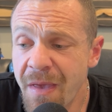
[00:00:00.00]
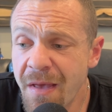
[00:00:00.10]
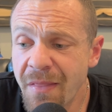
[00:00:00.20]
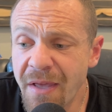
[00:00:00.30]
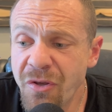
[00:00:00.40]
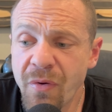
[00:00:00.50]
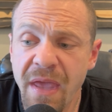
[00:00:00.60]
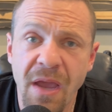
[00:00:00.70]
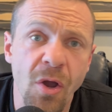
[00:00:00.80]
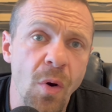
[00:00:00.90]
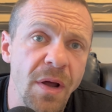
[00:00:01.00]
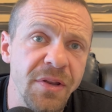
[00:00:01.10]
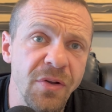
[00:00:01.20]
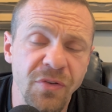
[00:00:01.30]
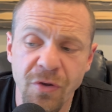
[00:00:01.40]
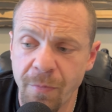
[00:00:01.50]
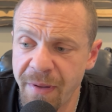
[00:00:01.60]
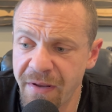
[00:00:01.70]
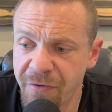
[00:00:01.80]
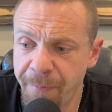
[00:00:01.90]
Like, you can't go on YouTube and
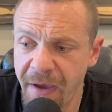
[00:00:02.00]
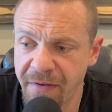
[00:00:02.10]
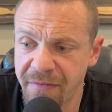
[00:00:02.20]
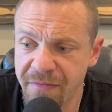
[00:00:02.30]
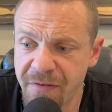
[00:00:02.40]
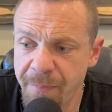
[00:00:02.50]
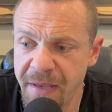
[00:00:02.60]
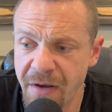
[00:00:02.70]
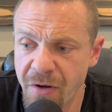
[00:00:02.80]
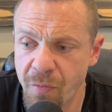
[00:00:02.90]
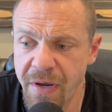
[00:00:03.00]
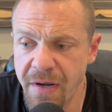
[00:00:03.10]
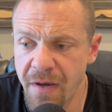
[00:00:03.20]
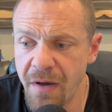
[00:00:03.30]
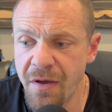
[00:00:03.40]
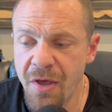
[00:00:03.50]
expect to be in an arena